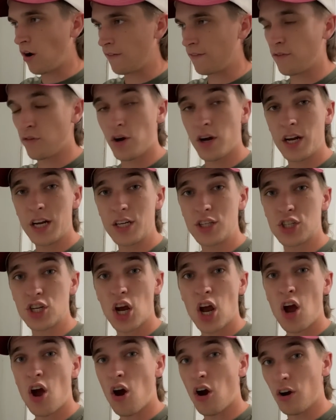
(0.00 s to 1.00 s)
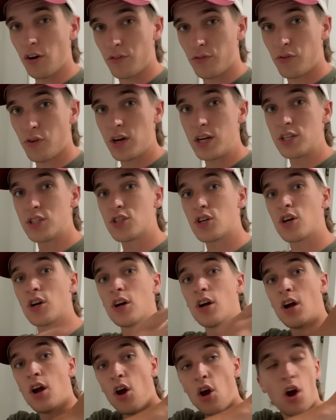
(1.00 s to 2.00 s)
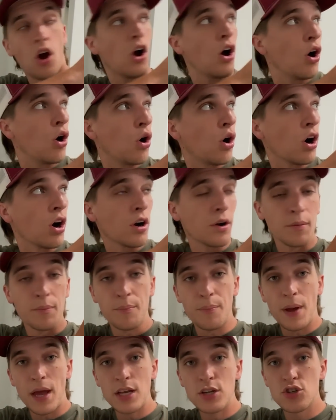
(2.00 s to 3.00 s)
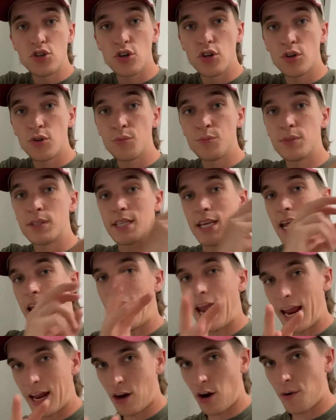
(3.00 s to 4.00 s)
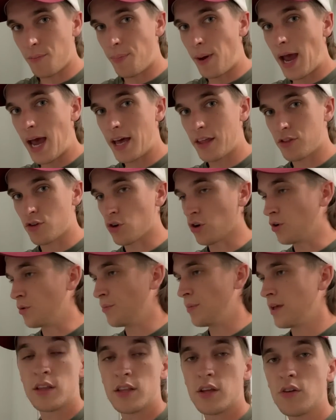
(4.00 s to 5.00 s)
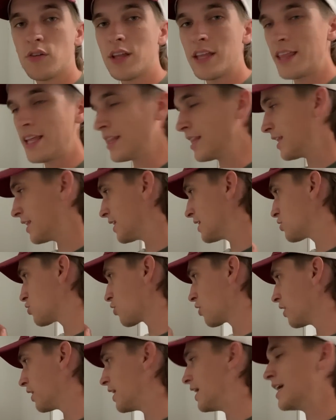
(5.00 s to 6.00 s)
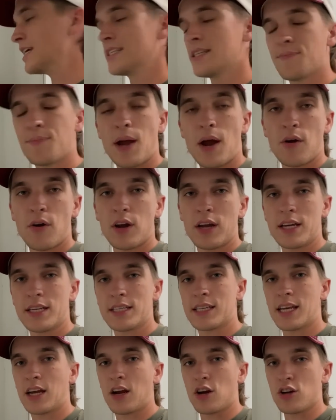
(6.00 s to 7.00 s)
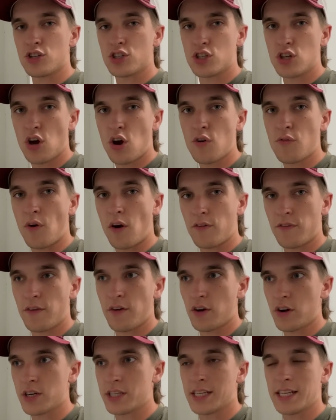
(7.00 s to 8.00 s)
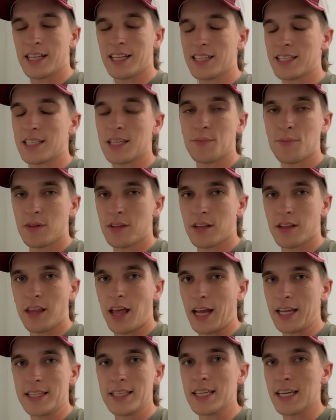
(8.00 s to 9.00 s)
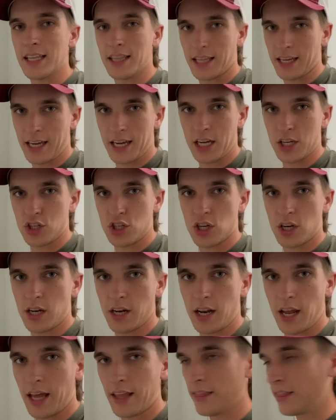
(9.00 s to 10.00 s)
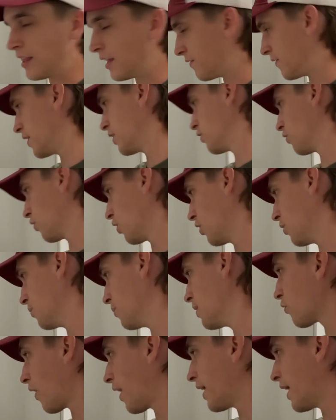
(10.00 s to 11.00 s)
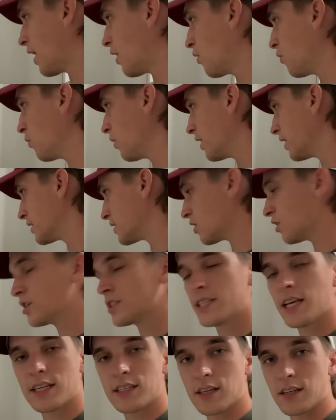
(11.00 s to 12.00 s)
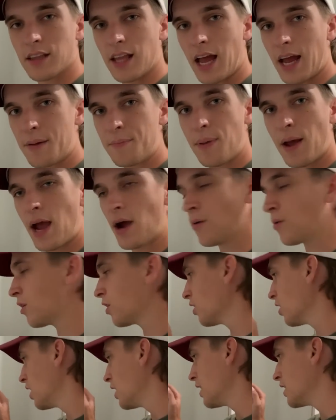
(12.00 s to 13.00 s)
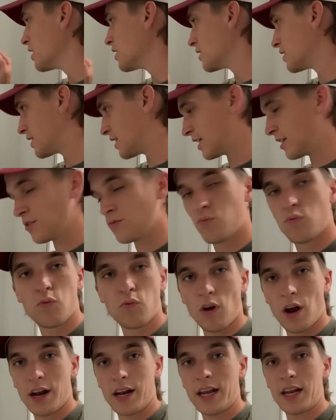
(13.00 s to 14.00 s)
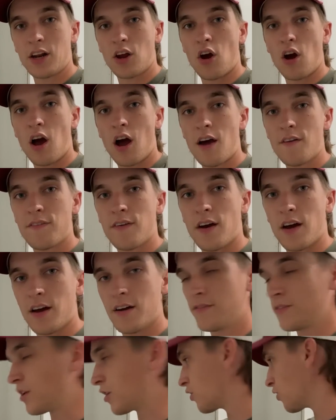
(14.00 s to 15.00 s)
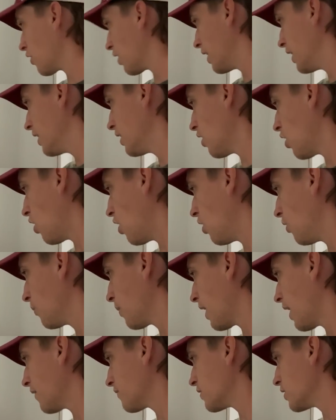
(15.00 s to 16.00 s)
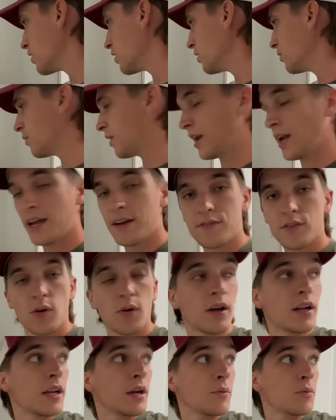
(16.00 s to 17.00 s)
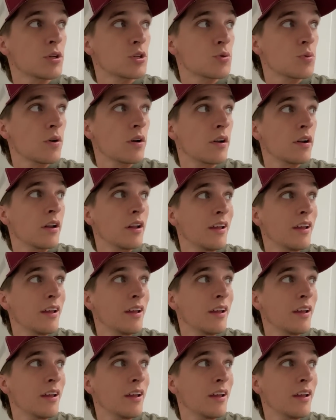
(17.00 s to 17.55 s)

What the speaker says: fridge, our freezer, our bedrooms, and our bathroom. The only thing that this really isn't powering is like our stove, our furnace, and then some of the lights in the kitchen and living room. Right now, it's all set to line power. To run it off of the grid, all we have to do, and I have no idea which one